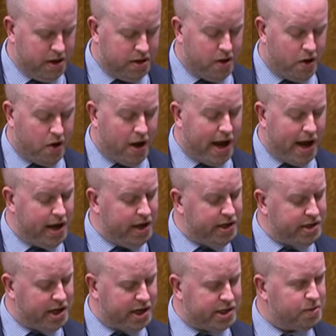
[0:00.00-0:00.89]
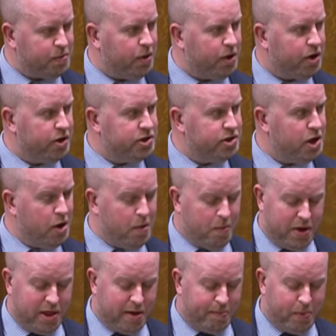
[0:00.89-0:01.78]
that our NHS workers,
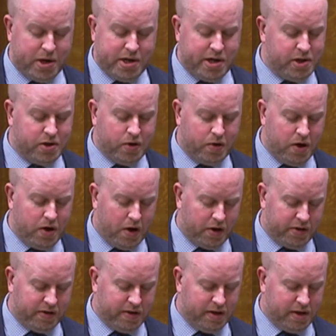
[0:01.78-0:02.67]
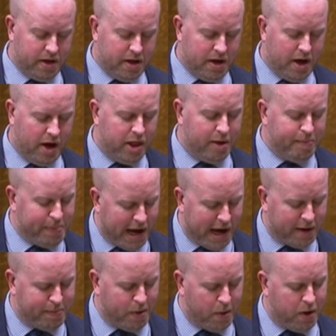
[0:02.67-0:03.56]
whether British or not, are the
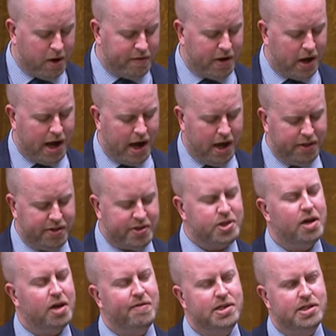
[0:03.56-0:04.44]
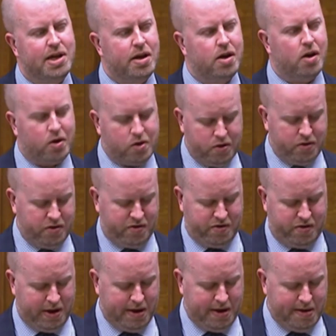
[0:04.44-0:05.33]
backbone of our health service and our
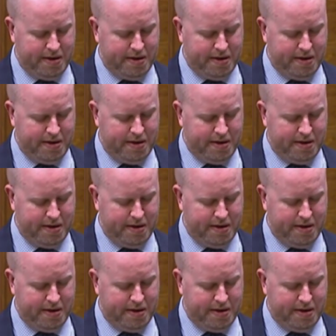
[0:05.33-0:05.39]
country.